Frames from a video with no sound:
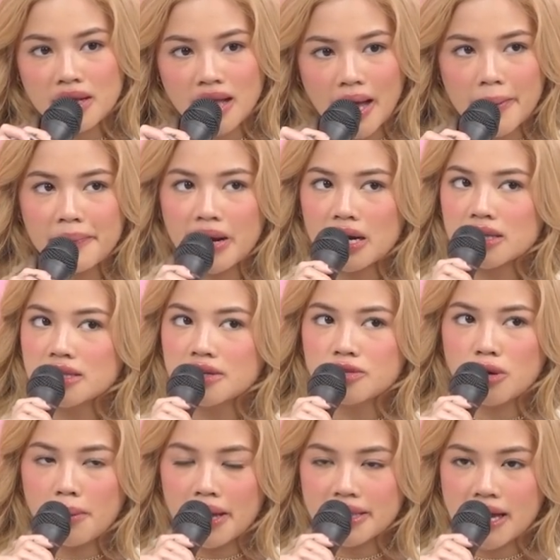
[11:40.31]
I barely
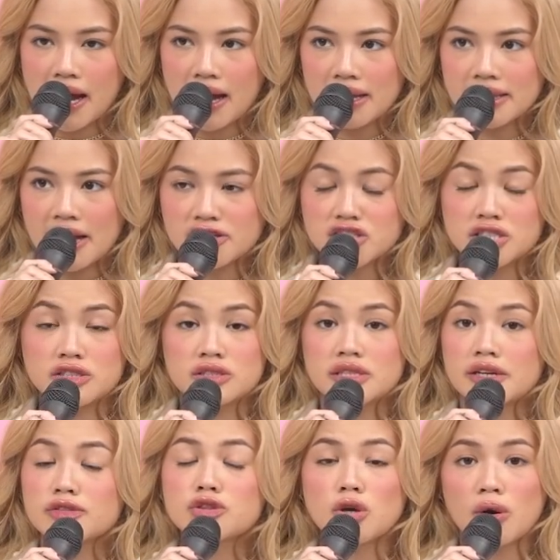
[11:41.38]
know my dad. Actually
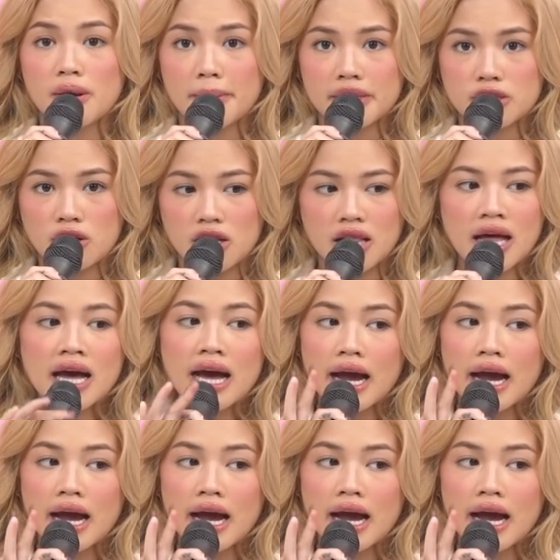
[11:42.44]
didn't know him at all.